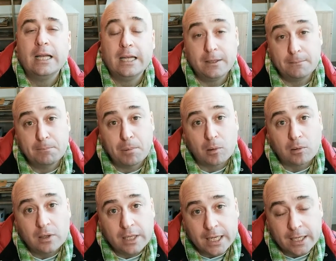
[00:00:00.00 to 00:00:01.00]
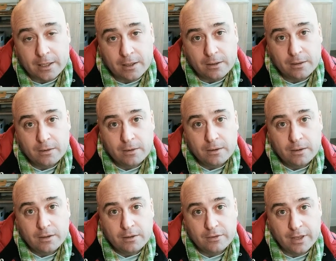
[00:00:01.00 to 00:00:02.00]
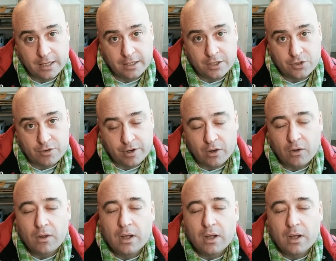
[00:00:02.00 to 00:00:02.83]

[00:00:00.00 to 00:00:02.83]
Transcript: in Berlin than in Israel.